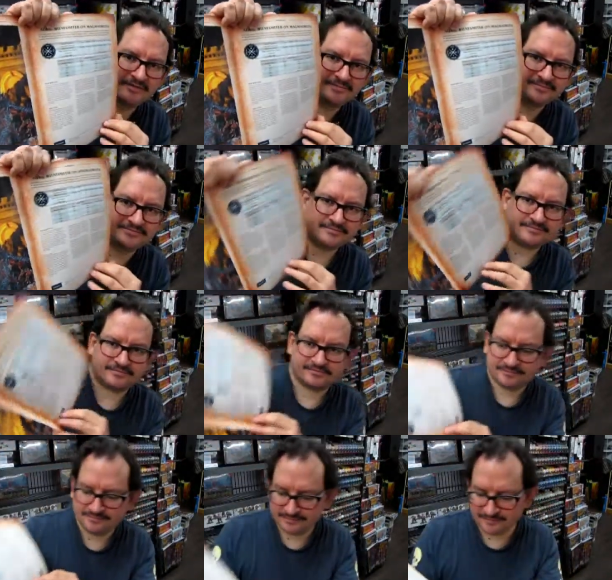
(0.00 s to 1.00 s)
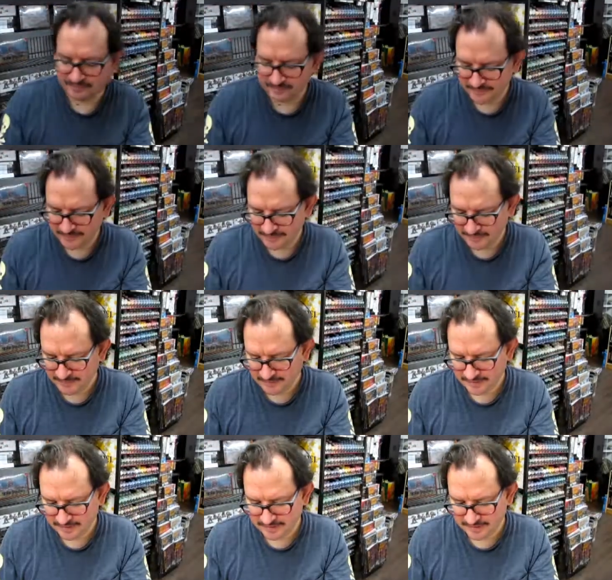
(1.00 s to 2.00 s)

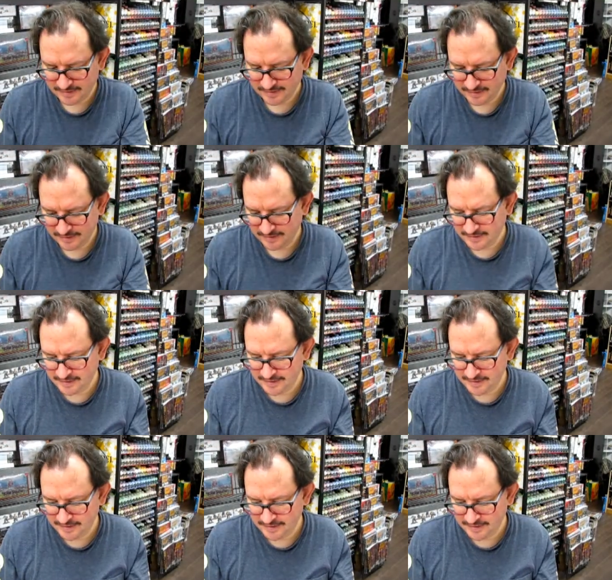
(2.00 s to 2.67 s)
Nobody speaks.